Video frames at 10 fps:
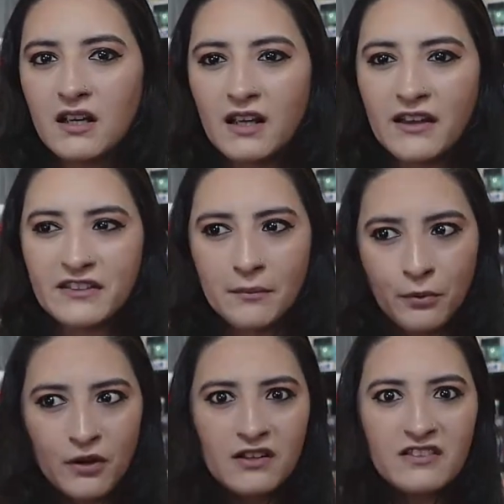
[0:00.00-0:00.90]
At that
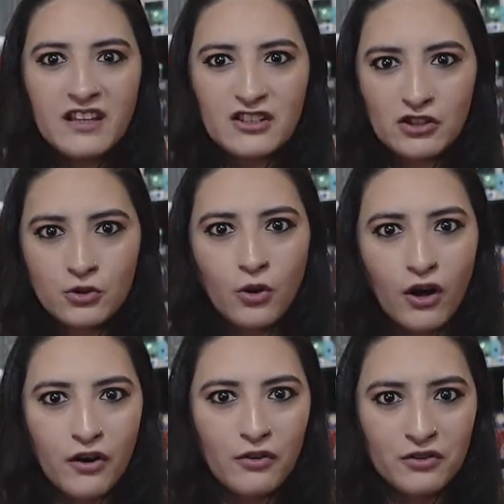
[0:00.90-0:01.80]
point, then you
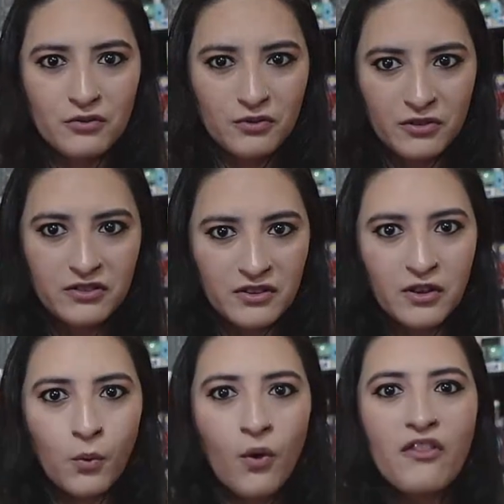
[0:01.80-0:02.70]
are
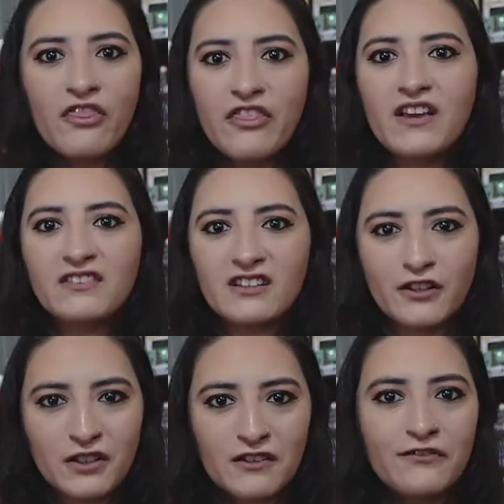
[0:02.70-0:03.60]
the one thing that
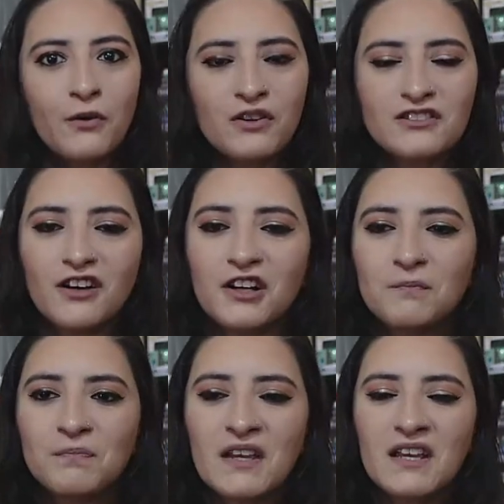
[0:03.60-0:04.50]
they're going to focus
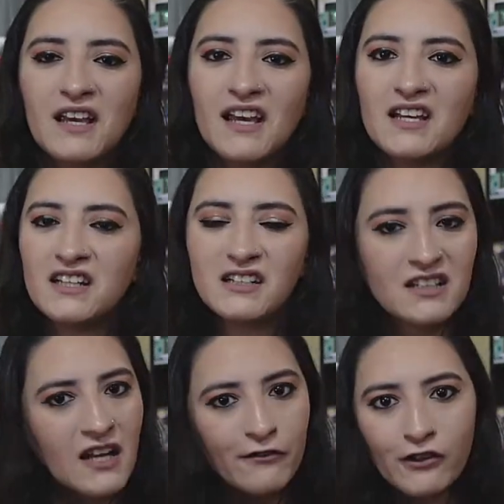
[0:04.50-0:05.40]
on, and it
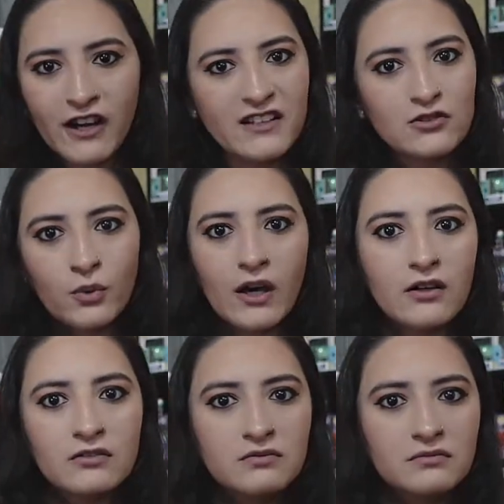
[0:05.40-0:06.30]
never ends
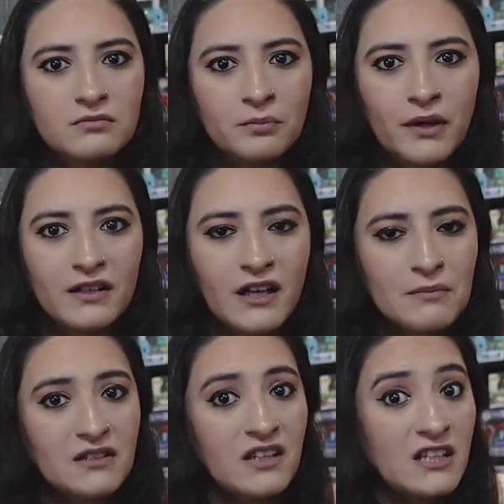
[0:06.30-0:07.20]
well. But, I
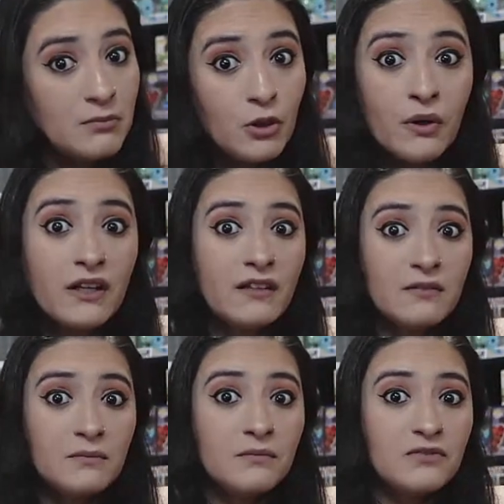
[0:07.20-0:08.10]
mean, they keep doing it.
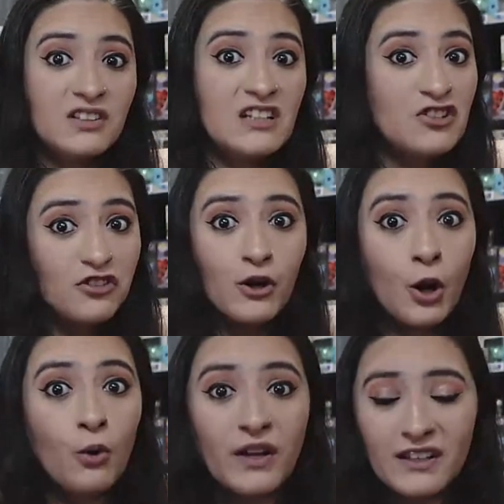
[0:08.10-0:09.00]
To each their
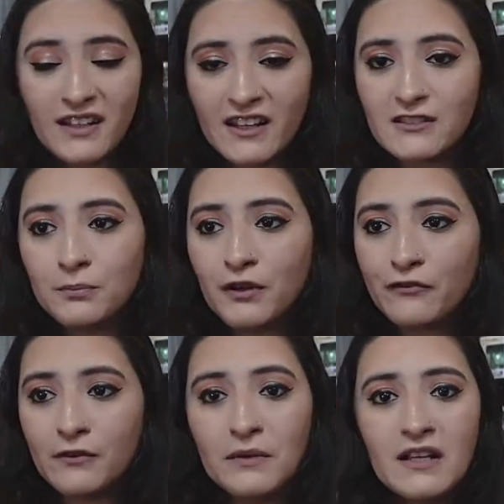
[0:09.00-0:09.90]
own, I guess. But
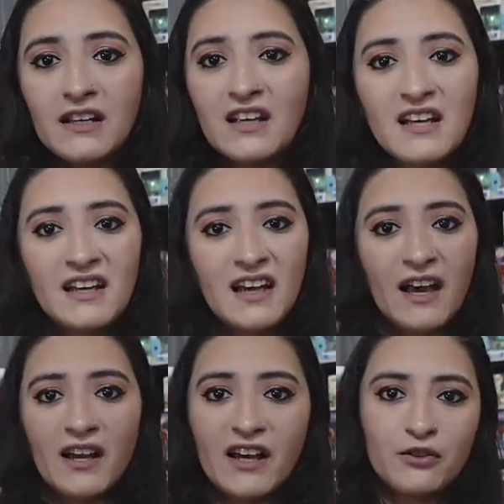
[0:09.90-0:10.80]
for me,
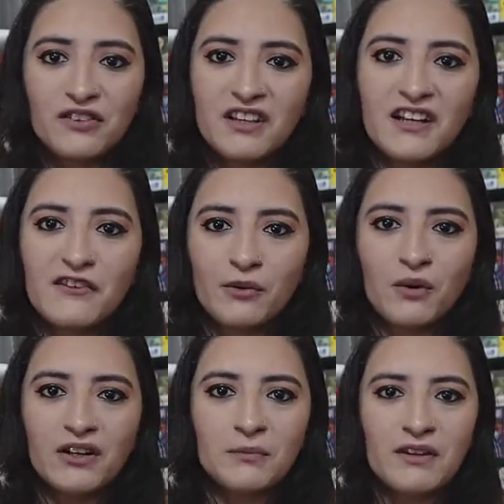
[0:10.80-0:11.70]
I don't think I'd ever
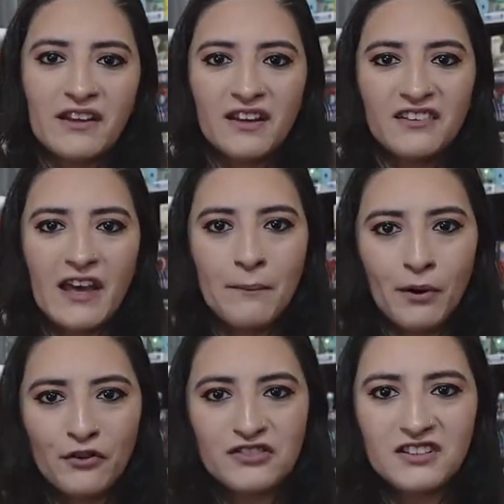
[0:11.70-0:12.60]
want to be that
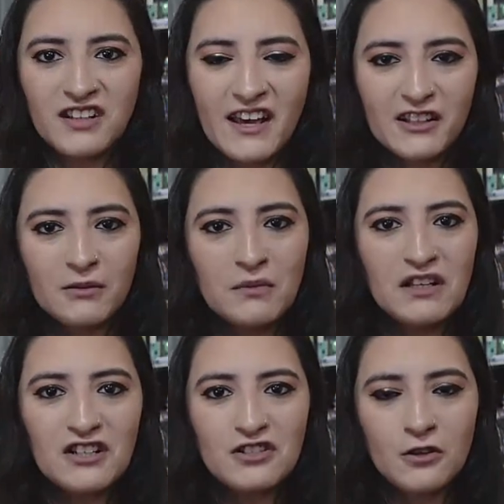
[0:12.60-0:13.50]
person at a
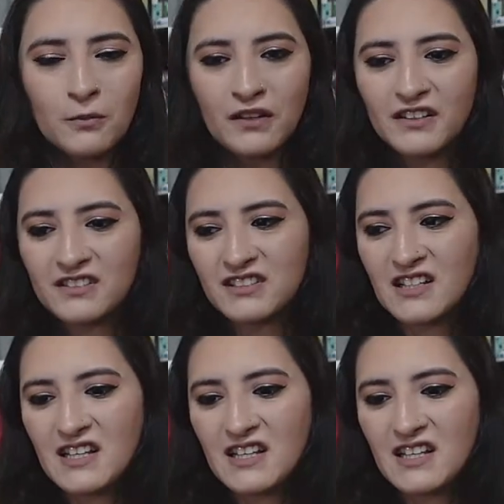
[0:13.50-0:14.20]
comedian show because